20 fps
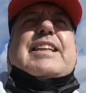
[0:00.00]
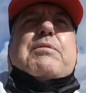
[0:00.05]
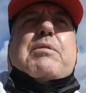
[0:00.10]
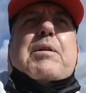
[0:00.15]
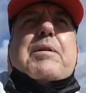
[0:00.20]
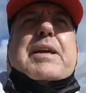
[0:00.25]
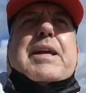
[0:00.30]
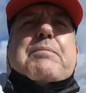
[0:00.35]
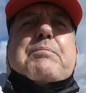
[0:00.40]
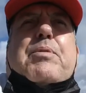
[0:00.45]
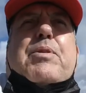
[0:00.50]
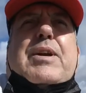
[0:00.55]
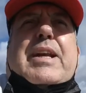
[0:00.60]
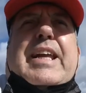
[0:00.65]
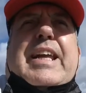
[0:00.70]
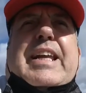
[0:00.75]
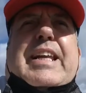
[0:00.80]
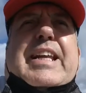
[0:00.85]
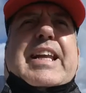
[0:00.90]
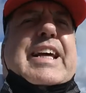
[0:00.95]
what we can pull
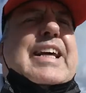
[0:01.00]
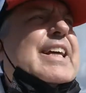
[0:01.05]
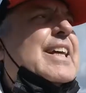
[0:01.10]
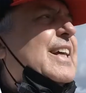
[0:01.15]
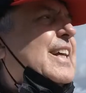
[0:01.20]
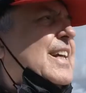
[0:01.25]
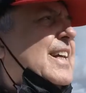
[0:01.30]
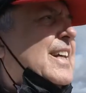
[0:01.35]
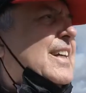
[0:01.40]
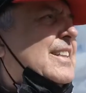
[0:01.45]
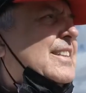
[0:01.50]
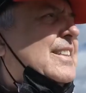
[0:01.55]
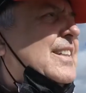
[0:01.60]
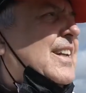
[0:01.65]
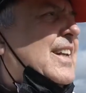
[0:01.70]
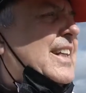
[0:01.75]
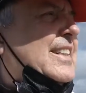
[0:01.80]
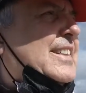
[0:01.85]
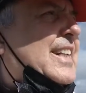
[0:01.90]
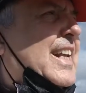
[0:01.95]
in. So
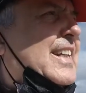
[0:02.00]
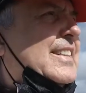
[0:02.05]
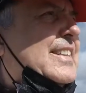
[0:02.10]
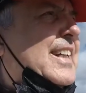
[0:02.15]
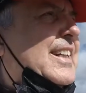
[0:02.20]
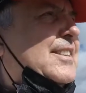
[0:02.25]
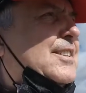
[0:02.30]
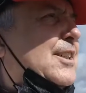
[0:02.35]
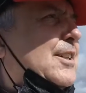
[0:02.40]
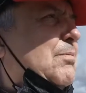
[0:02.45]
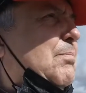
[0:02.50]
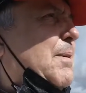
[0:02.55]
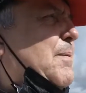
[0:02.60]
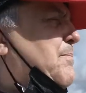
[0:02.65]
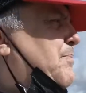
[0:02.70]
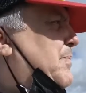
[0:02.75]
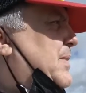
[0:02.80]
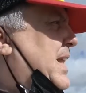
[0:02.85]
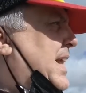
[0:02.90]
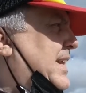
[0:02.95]
let's get set up
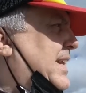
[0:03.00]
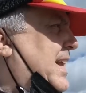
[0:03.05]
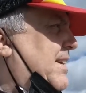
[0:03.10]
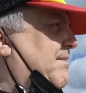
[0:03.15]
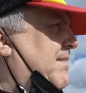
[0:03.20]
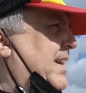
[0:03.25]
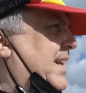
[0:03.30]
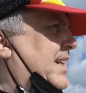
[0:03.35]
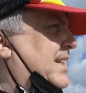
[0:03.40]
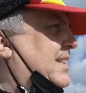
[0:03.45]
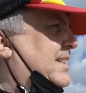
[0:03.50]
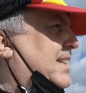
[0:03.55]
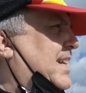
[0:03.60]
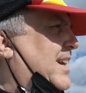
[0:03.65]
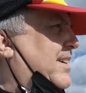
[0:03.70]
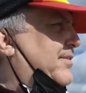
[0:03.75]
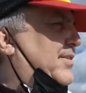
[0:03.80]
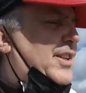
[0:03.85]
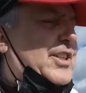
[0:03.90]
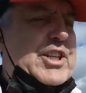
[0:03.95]
and get ready to
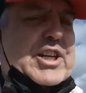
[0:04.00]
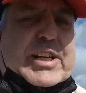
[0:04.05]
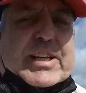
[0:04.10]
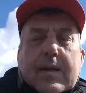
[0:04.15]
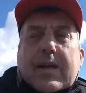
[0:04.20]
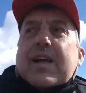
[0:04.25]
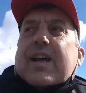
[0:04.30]
start fishing.